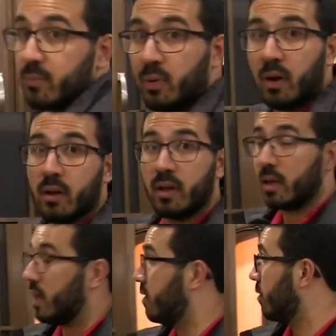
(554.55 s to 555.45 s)
to put
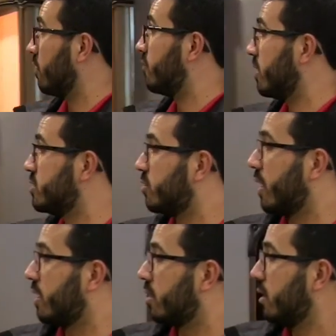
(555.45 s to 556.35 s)
in the
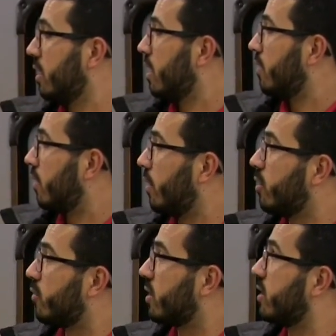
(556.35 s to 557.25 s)
refrigerator. Then
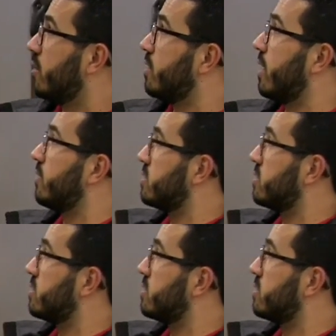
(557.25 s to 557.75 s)
right over here, you have